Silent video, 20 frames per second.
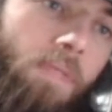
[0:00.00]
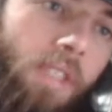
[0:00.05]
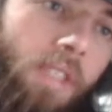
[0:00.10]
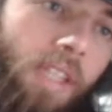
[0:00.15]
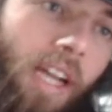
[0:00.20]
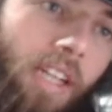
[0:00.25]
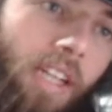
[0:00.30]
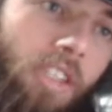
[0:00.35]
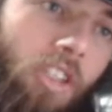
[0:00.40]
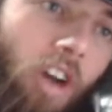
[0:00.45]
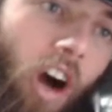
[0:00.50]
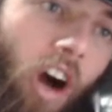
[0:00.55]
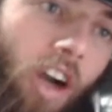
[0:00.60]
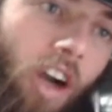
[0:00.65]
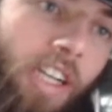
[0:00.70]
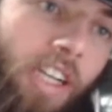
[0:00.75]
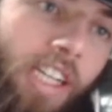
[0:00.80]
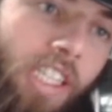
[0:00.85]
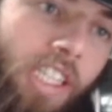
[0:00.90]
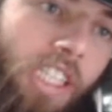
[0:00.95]
that
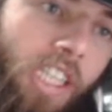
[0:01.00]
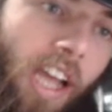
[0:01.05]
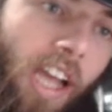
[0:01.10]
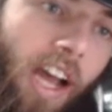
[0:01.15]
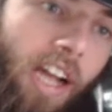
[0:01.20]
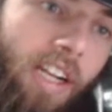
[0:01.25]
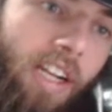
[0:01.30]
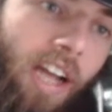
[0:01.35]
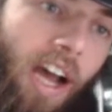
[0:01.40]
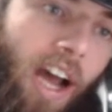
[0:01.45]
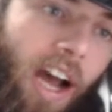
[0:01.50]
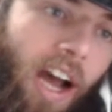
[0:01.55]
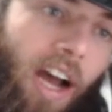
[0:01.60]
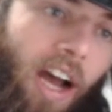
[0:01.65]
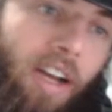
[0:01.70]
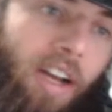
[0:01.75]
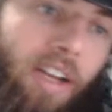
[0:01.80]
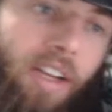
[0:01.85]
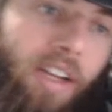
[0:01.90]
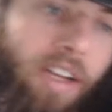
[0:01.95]
carnage and
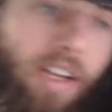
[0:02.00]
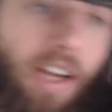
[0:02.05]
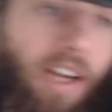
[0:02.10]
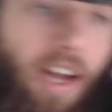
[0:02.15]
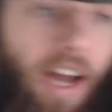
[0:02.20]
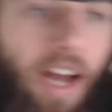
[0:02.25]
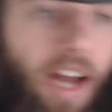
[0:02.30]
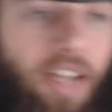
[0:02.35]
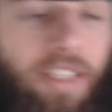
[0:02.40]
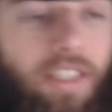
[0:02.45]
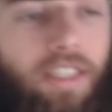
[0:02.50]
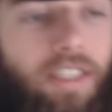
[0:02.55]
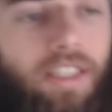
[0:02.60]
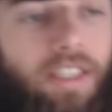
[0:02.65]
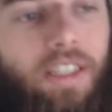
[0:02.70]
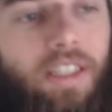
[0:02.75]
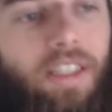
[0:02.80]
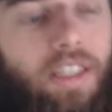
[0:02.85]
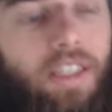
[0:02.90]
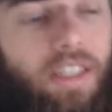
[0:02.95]
uh,
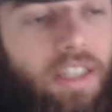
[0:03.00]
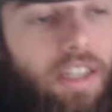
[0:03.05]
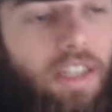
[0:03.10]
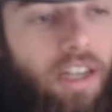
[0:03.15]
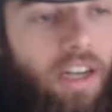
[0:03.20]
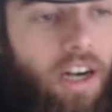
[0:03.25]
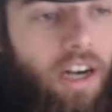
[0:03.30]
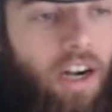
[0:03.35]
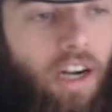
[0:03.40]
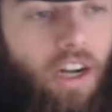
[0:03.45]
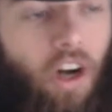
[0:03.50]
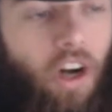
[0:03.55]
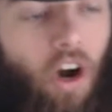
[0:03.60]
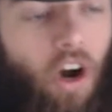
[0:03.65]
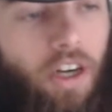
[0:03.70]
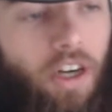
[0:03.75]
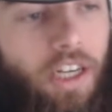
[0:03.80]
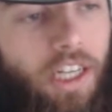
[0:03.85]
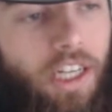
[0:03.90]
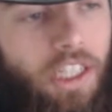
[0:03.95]
and uh, uh
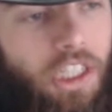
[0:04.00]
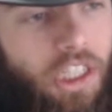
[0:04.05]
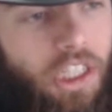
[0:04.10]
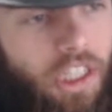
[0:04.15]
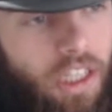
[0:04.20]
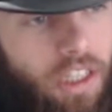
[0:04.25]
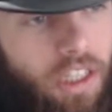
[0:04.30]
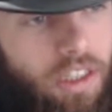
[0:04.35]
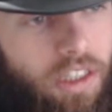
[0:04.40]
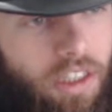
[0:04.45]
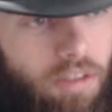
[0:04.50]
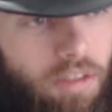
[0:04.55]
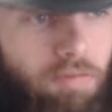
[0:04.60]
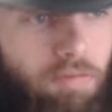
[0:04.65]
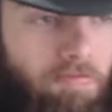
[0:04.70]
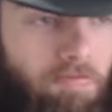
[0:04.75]
carnage and